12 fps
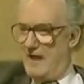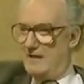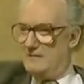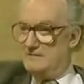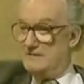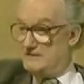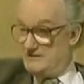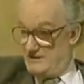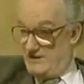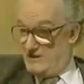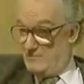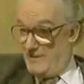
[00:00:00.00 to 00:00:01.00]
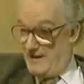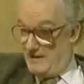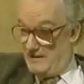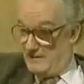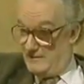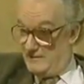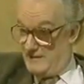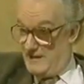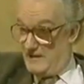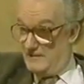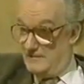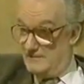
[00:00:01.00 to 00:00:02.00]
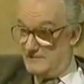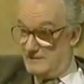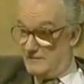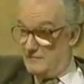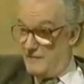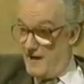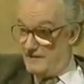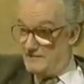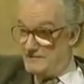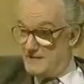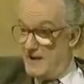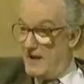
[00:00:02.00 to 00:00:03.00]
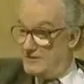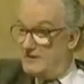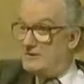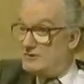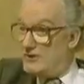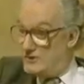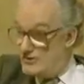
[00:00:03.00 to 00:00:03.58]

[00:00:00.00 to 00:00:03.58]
and disturbing thing to confront, and Nietzsche